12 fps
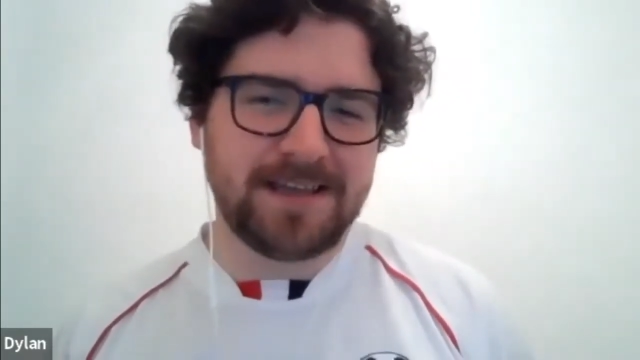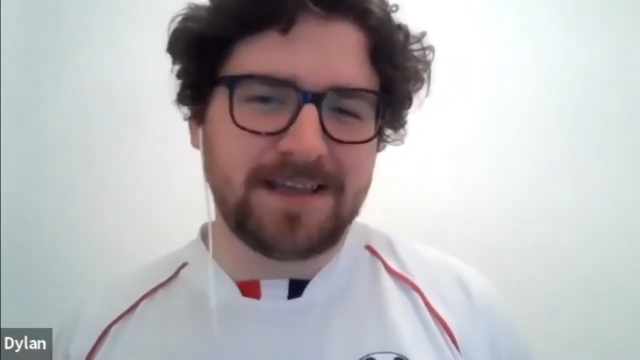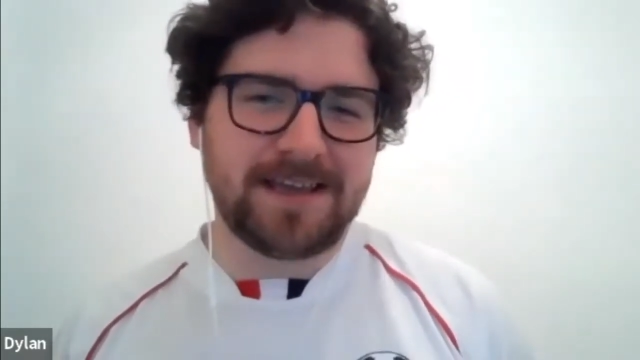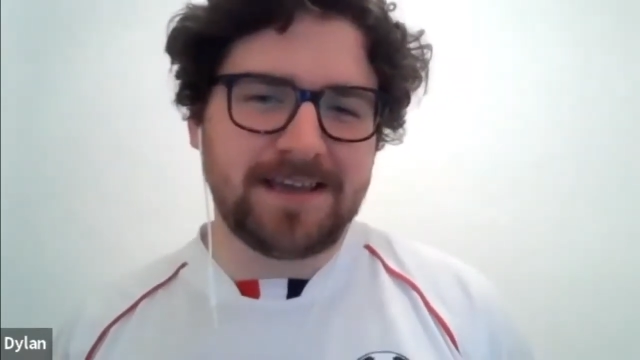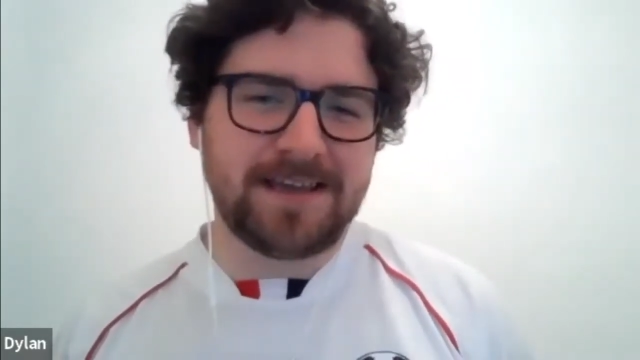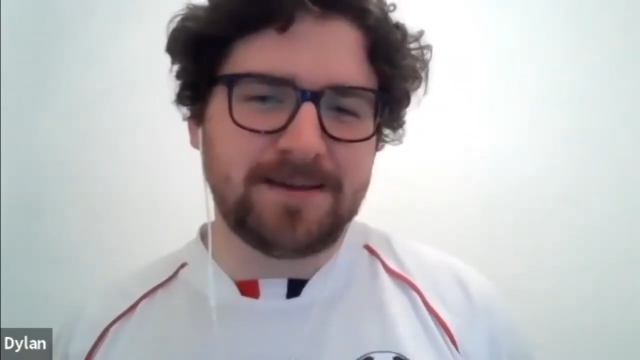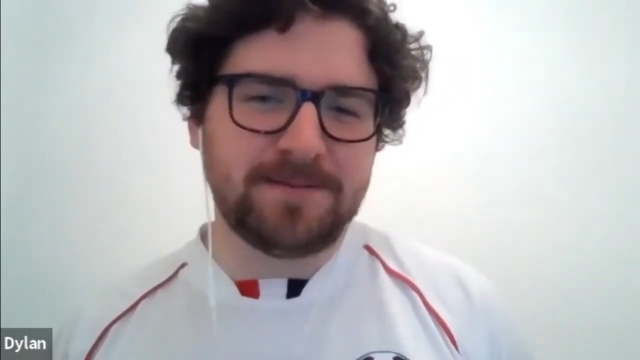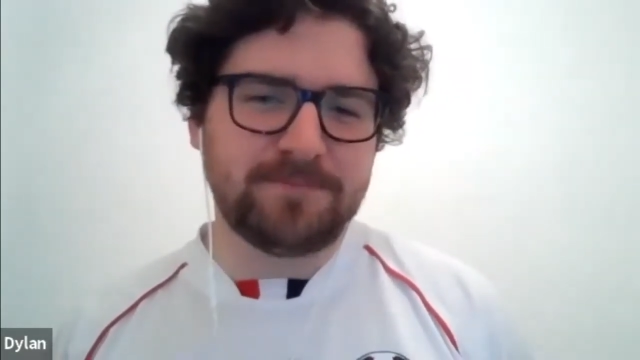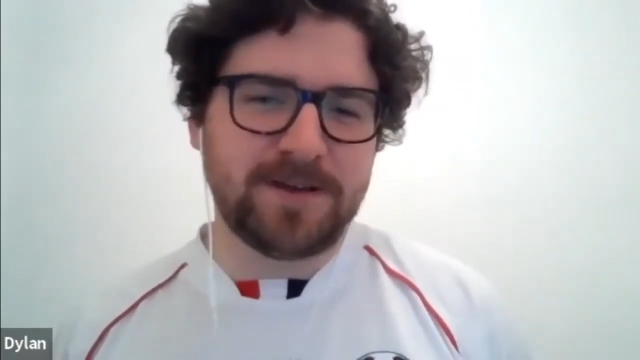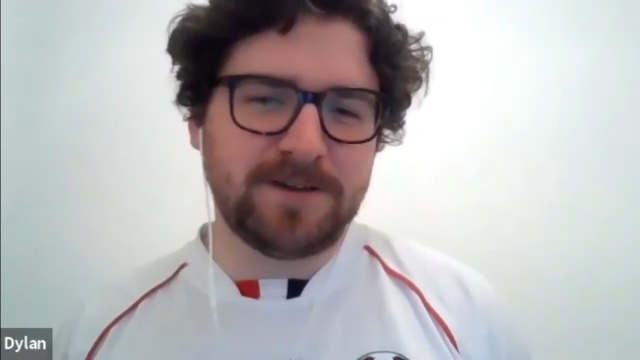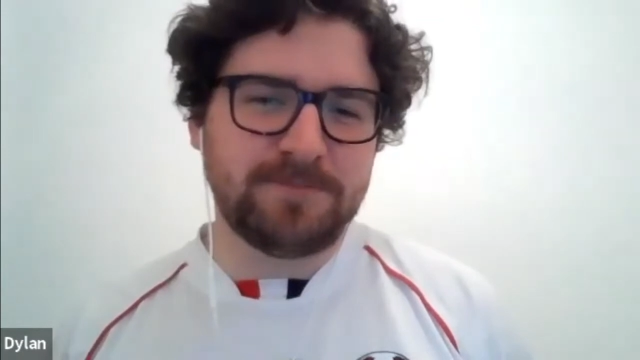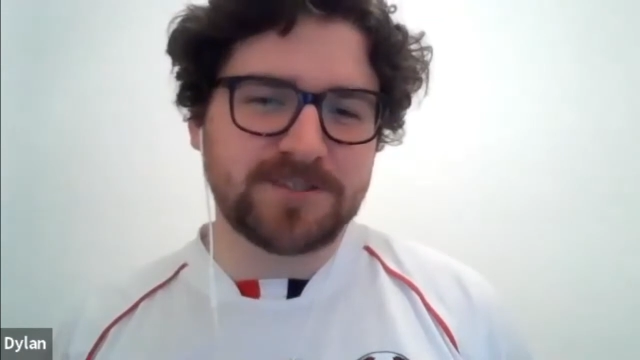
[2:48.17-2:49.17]

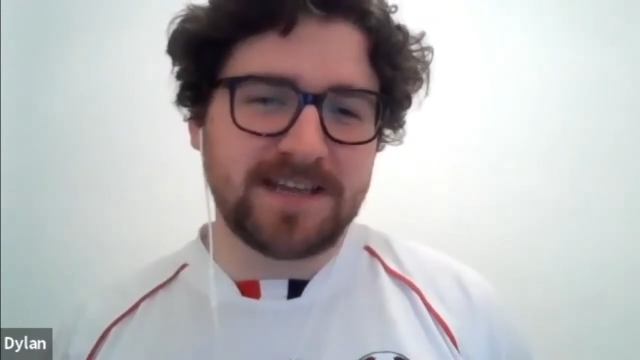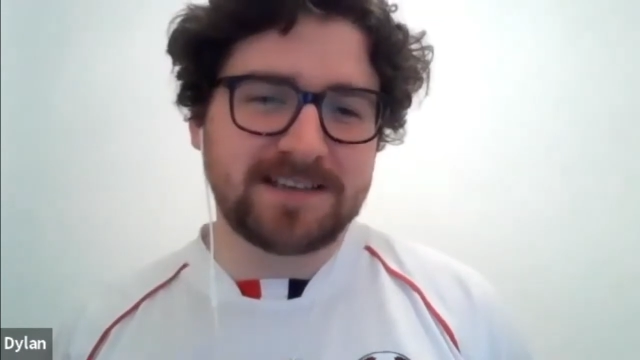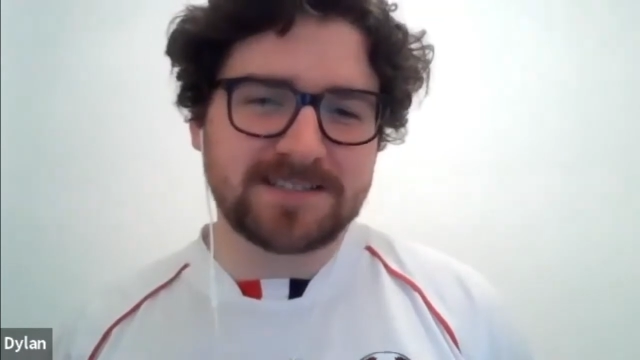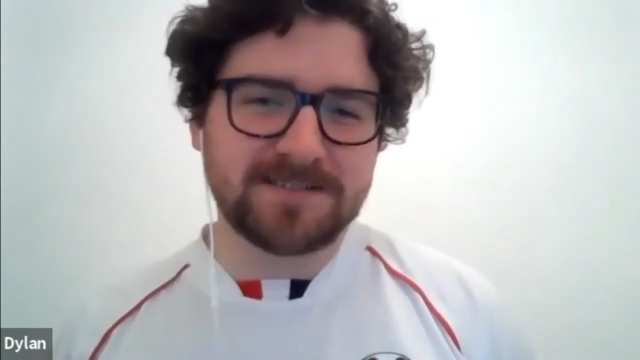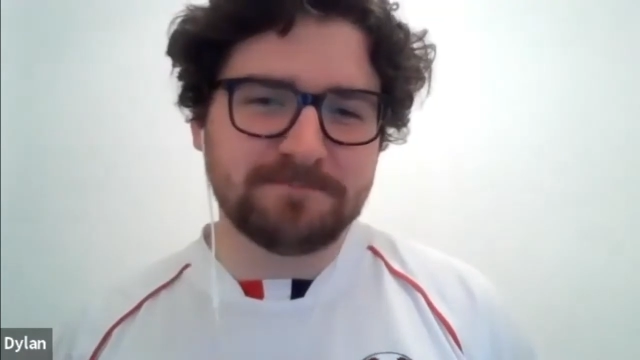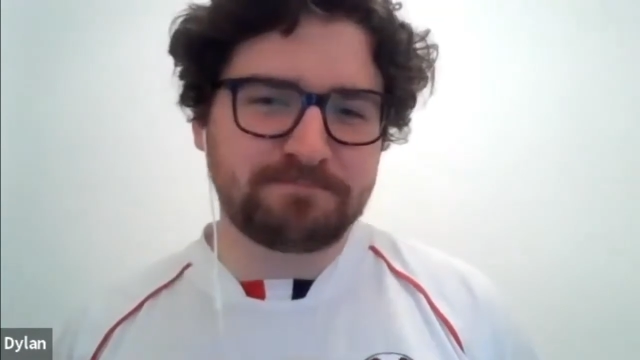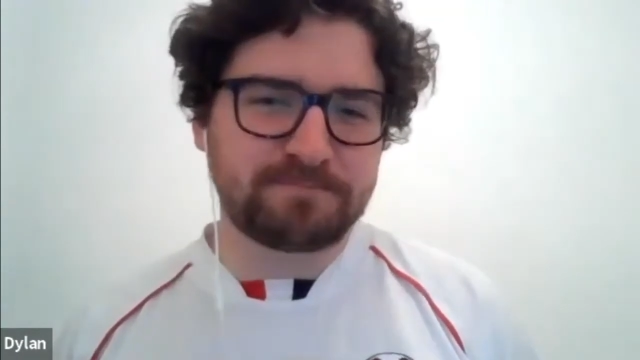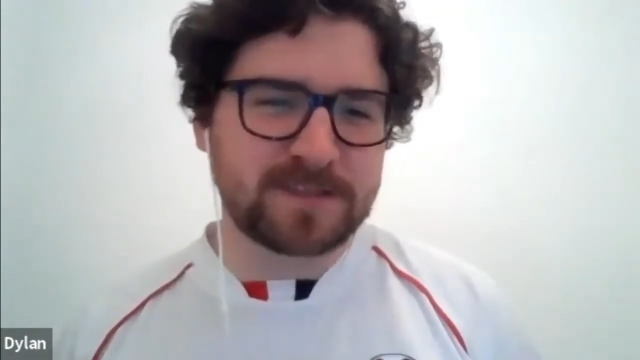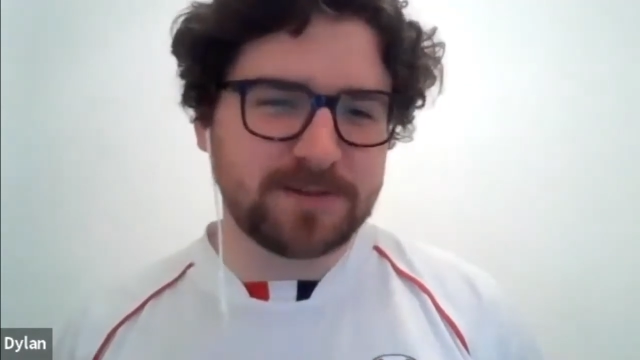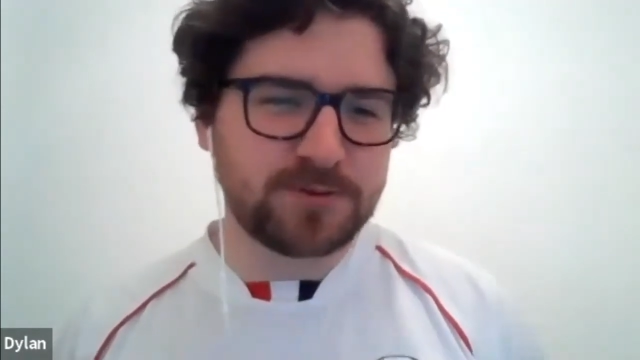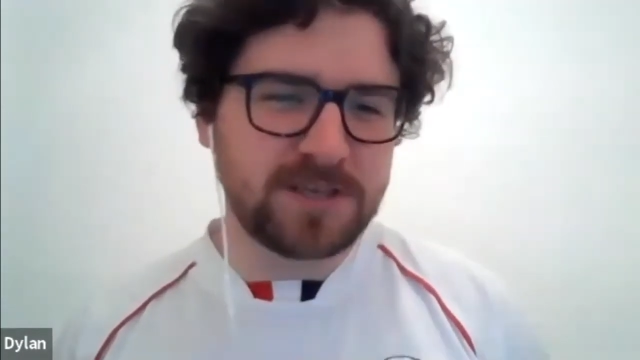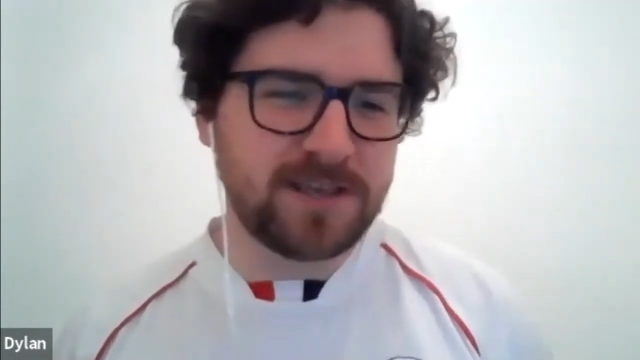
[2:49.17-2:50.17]
It was an accident.
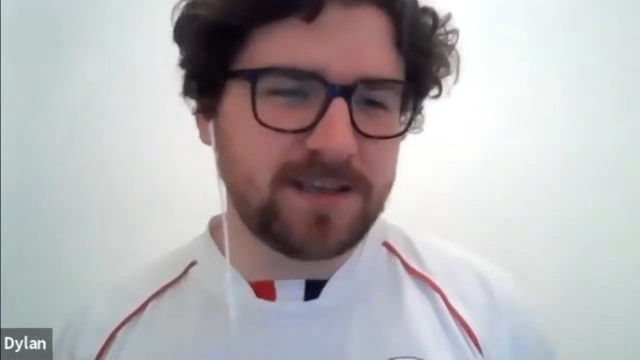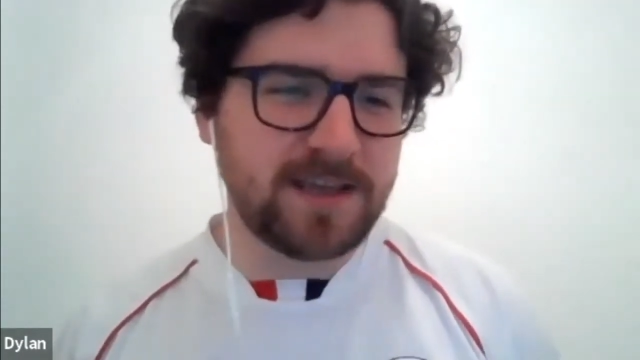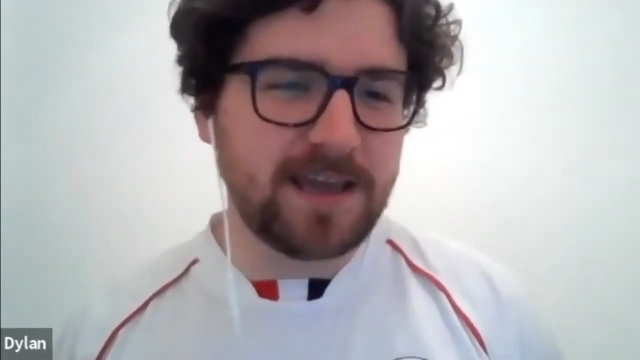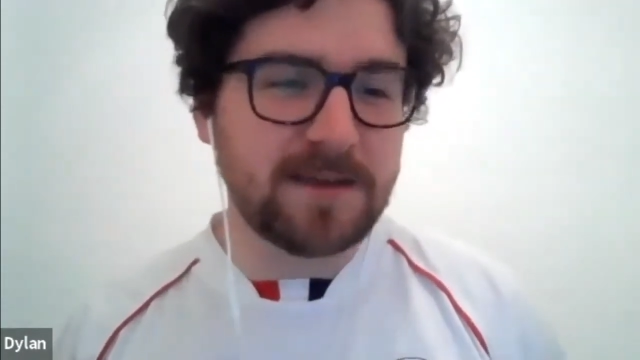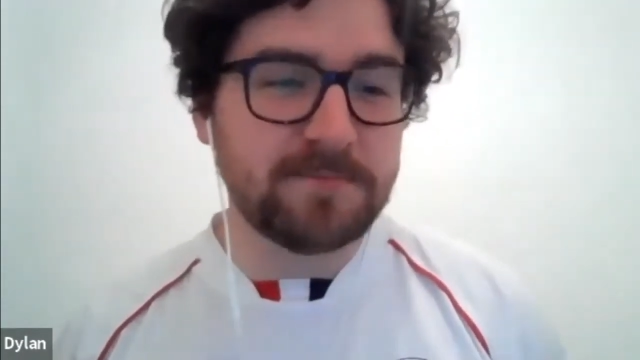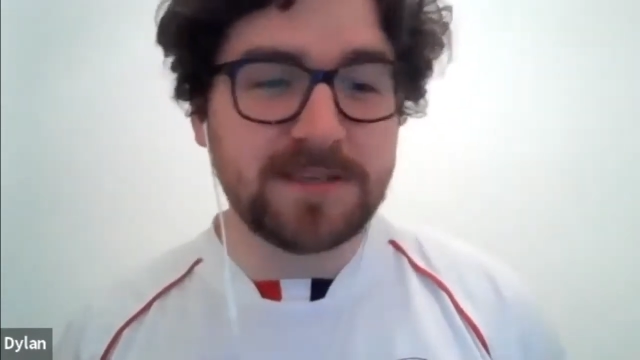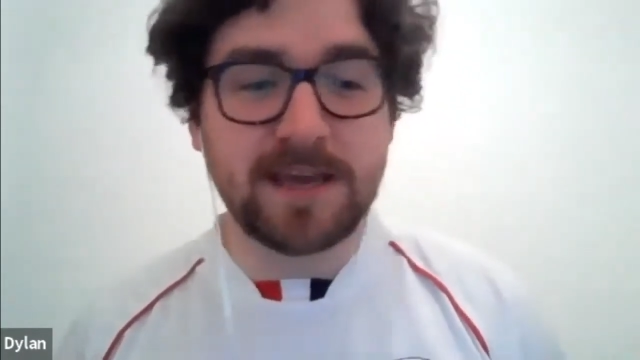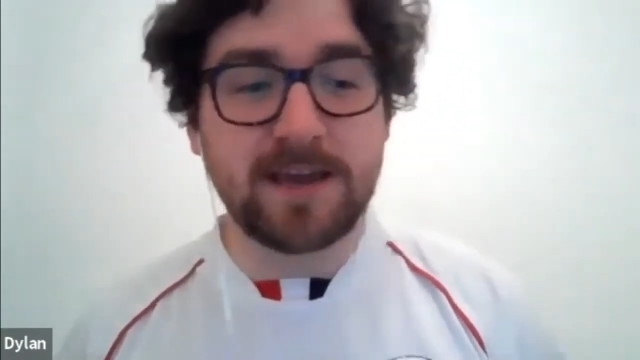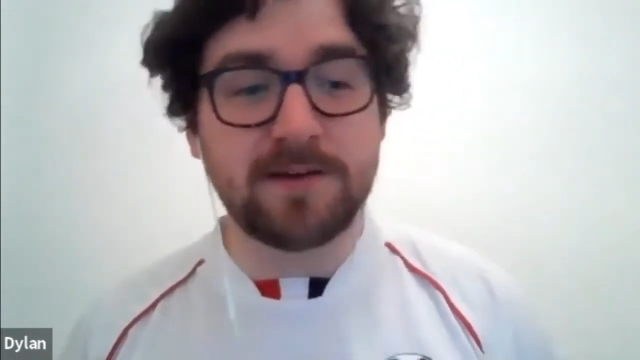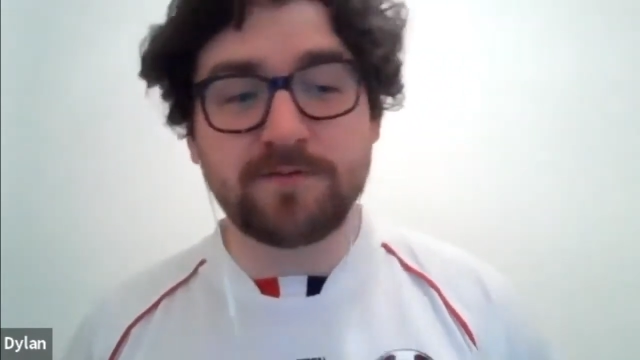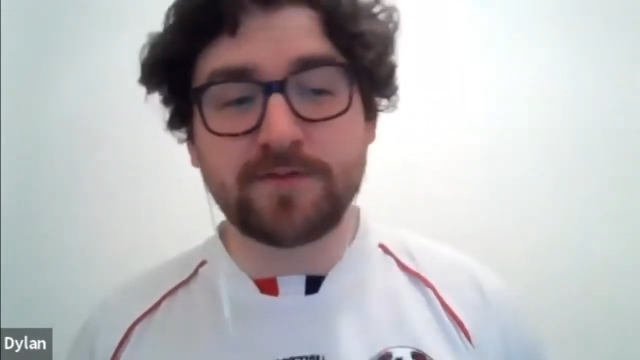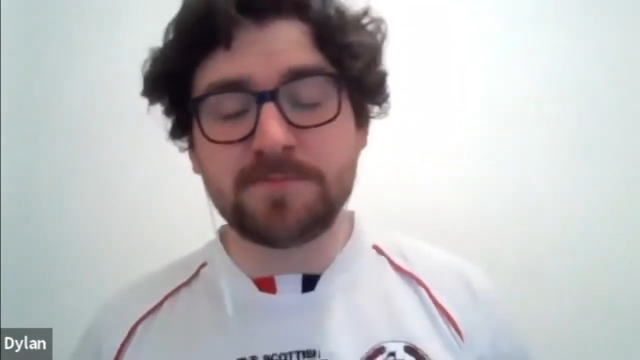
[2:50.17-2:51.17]
Okay,
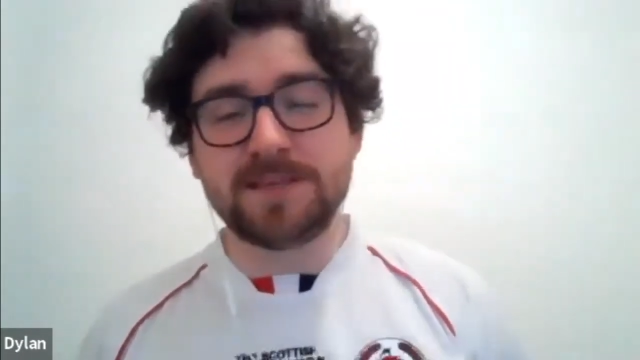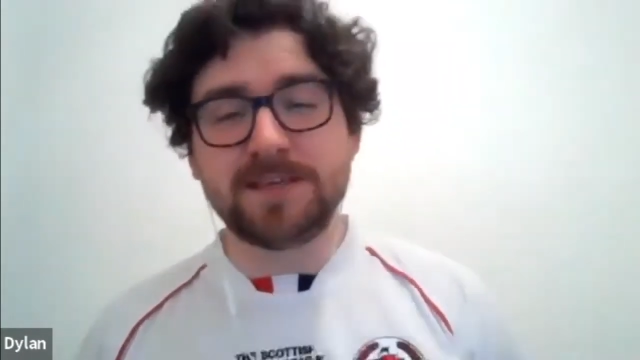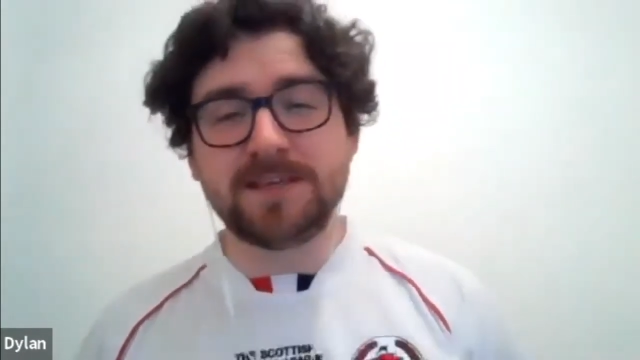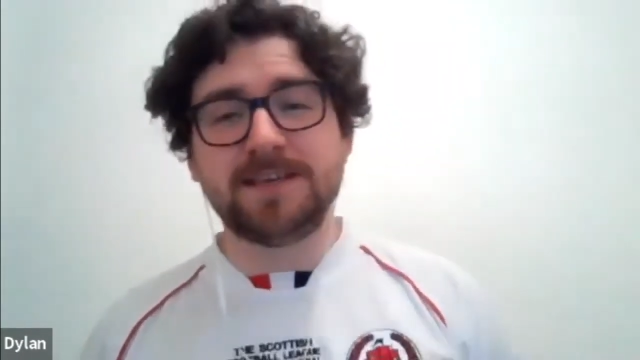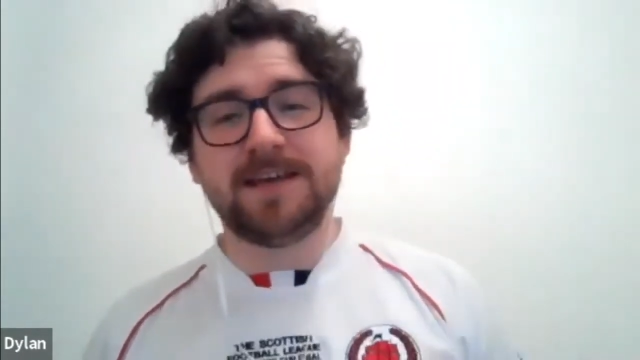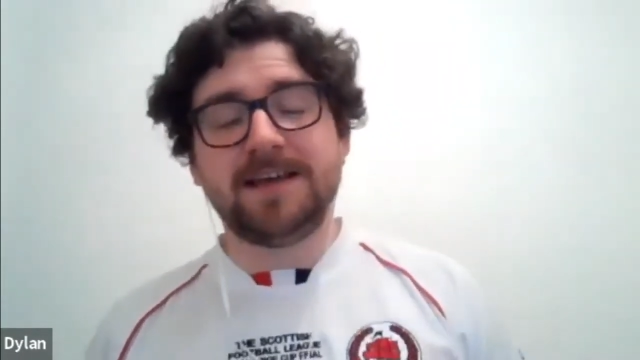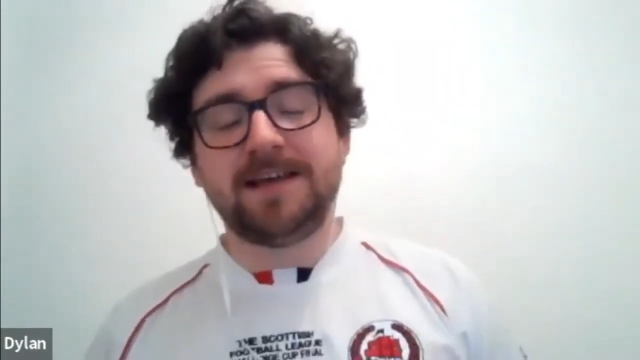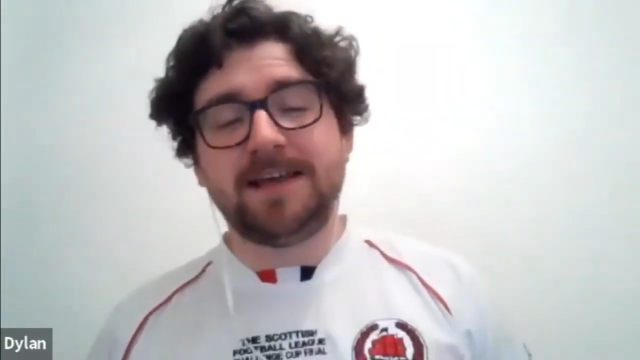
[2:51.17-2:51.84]
yeah, for me,